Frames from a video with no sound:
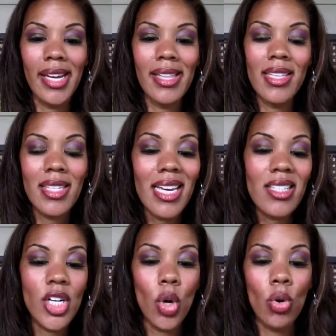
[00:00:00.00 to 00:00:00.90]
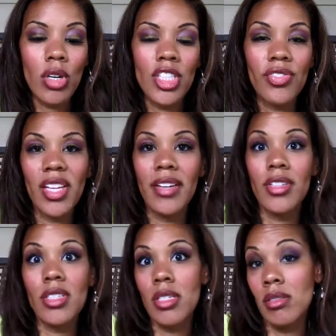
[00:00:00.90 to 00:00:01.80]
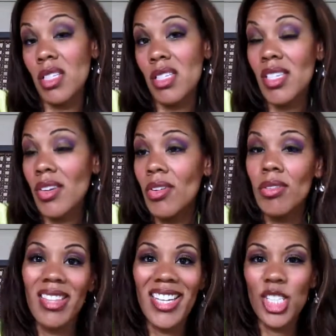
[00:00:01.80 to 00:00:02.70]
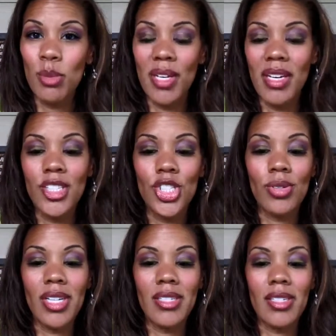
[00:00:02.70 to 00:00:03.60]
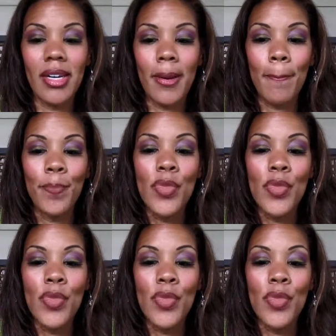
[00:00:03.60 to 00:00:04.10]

And this has an orange flavor to it. So that should be interesting.